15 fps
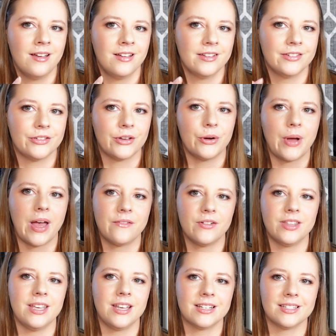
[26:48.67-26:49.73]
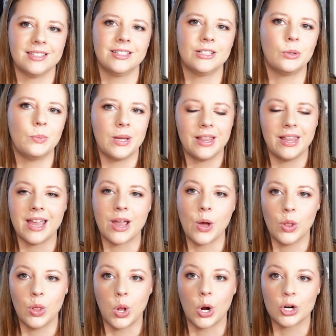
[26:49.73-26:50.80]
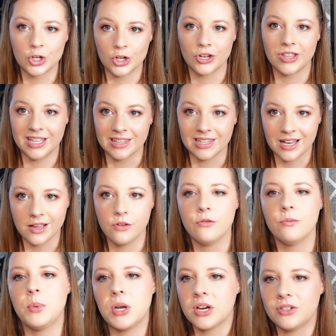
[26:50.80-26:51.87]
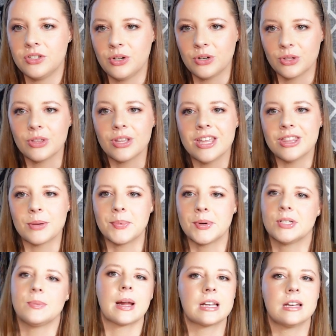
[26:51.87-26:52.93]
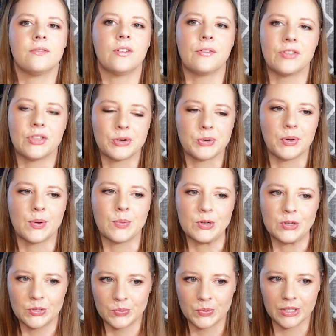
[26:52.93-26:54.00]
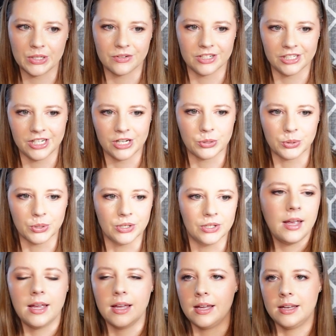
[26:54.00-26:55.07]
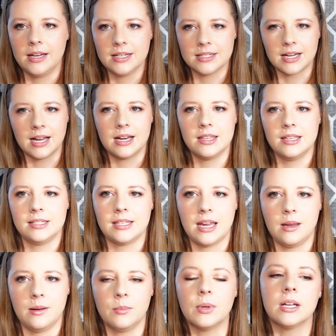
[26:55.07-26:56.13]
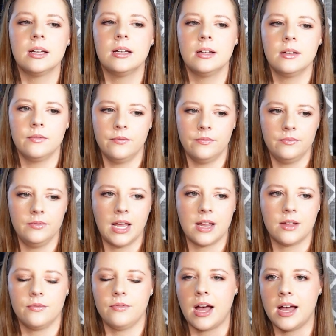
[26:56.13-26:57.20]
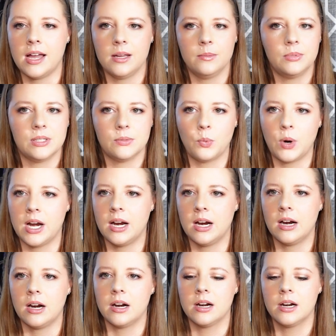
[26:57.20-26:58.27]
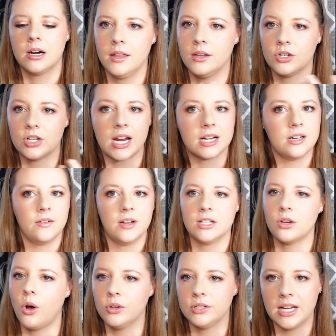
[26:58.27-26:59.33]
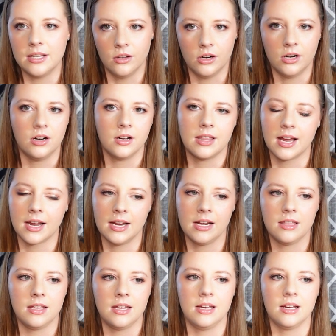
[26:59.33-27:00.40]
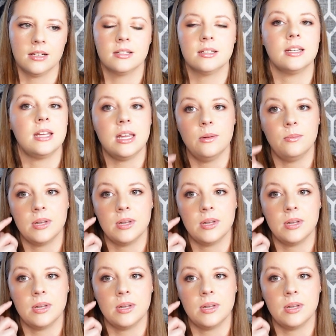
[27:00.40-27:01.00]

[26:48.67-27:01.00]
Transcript: So everything is a little bit like larger than life because you're in the perspective of the toy, which is really, really cool. And it's kind of the same like vibes where there's activities all day long, that kind of thing, to keep